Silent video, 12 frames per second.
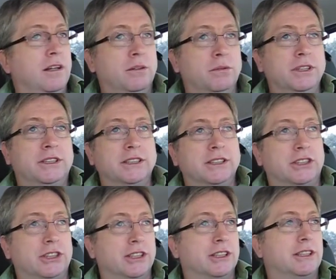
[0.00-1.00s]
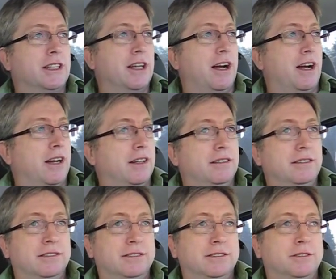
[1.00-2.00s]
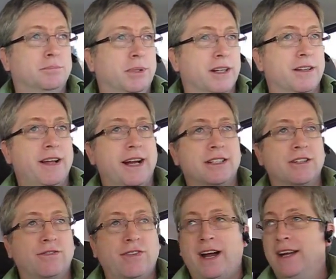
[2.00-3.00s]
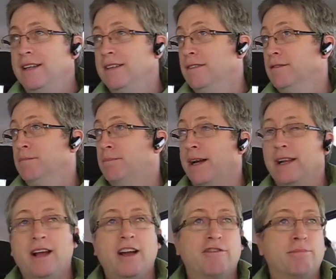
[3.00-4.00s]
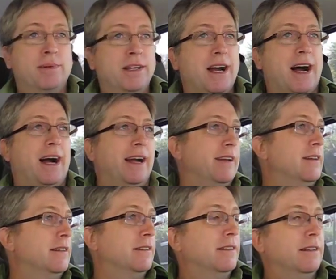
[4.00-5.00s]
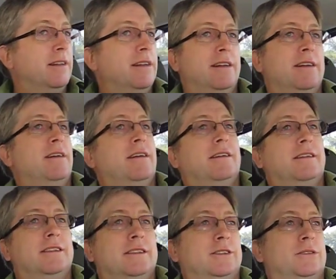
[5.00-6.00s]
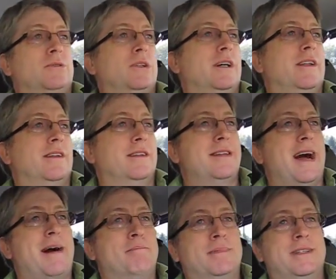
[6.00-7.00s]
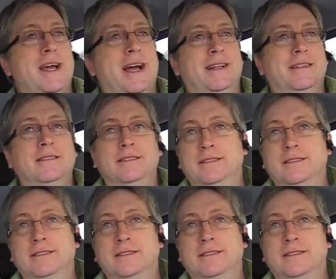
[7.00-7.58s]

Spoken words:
which has just been classified by the FBI as one of the top 10